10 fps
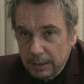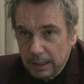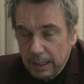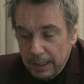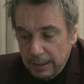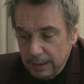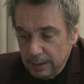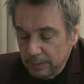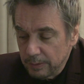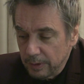I did
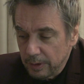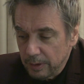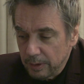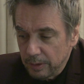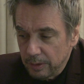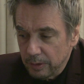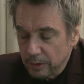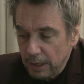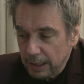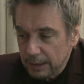a
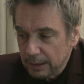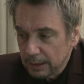track,